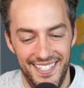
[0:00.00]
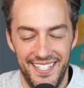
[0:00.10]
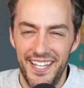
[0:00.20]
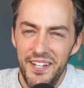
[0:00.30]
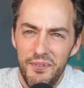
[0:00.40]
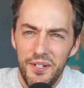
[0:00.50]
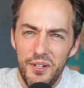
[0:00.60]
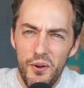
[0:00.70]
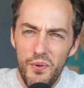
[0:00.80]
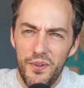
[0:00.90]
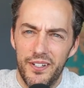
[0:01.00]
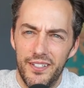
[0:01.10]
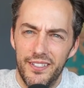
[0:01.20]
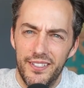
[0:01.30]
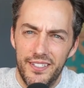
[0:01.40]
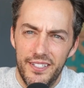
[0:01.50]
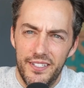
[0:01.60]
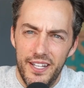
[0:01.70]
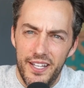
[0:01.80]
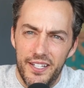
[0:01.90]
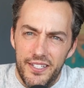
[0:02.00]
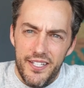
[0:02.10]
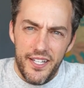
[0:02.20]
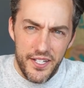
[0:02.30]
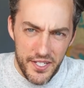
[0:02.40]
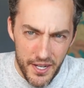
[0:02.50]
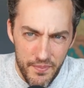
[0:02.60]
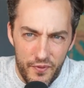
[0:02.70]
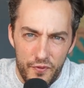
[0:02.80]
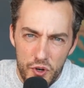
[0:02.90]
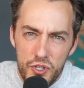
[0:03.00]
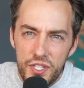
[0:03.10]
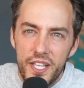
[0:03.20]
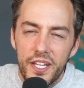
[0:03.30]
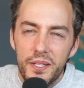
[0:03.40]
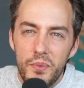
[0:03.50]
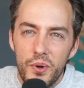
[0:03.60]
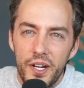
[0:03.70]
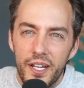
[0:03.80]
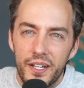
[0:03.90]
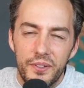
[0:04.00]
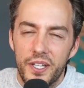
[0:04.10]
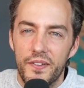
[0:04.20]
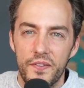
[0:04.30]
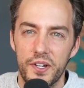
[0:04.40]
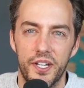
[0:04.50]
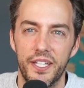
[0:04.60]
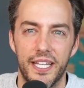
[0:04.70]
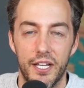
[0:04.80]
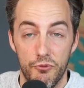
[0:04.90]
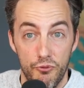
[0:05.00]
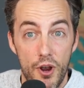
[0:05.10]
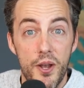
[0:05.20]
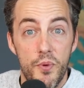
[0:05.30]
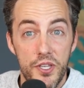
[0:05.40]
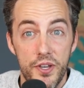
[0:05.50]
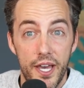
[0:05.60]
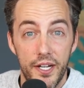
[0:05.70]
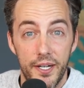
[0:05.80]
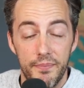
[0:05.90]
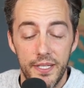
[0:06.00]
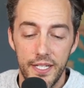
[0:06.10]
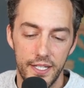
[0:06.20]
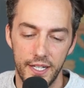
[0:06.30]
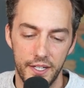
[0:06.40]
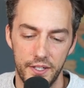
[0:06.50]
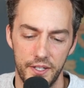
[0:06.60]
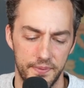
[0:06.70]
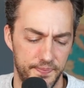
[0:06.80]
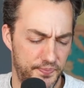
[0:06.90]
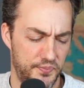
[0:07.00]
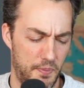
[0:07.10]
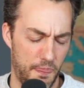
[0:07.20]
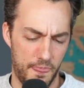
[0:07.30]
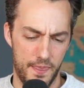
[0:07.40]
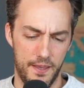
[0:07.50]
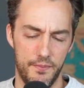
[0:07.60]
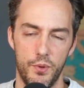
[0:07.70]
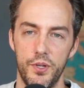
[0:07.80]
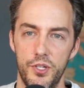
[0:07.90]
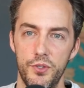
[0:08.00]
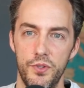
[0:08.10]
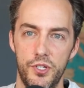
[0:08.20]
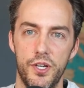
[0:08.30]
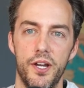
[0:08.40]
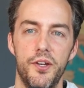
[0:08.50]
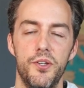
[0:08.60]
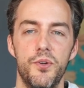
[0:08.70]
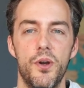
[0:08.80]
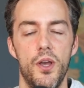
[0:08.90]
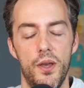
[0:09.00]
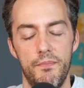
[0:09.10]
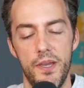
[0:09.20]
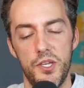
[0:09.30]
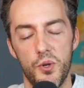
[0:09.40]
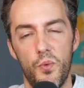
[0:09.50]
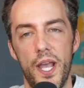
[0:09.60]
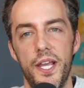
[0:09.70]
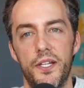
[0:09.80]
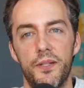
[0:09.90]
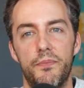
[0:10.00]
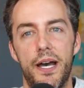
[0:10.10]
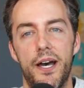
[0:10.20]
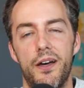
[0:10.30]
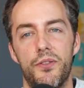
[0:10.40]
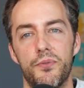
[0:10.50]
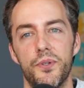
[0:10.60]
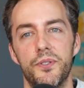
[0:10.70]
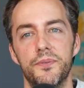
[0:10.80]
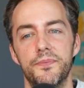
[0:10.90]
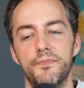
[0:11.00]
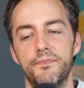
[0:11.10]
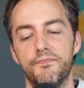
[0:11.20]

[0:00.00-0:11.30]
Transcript: Does anyone go take take a dump first thing in the morning? I don't think I've ever done that. Like right when you get up. I don't know. But do what you got to do. Make your way to the bathroom.